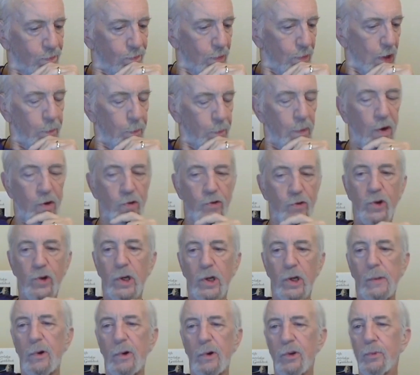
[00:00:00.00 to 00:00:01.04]
I'm not sure
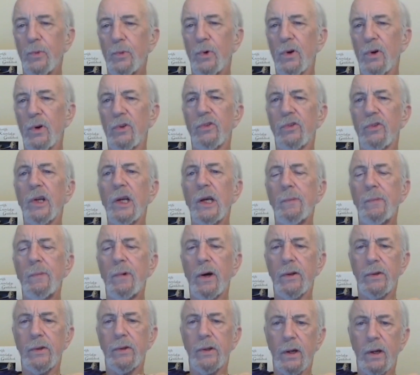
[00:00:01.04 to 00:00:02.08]
how much more to say
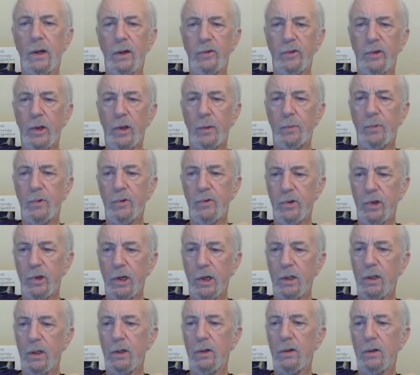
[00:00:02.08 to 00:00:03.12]
about that, except to say
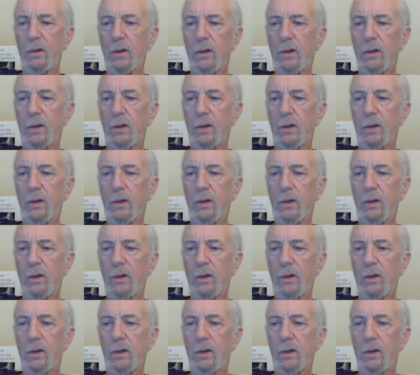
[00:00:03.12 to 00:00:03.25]
that